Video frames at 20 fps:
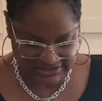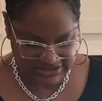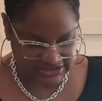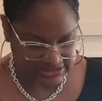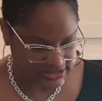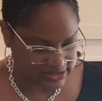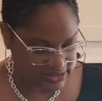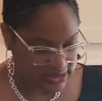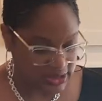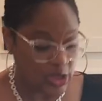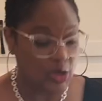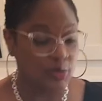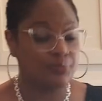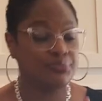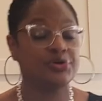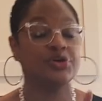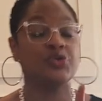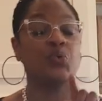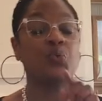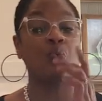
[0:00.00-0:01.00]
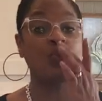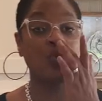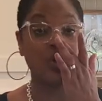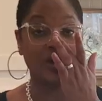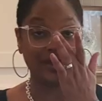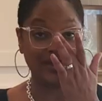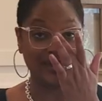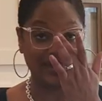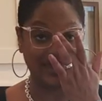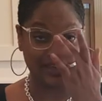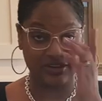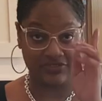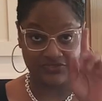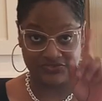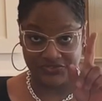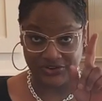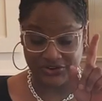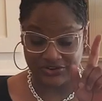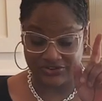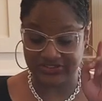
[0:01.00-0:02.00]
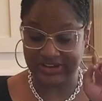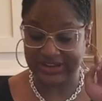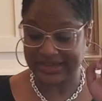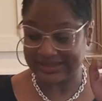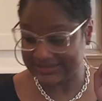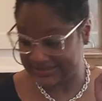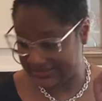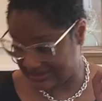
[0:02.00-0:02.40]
good, put one in first as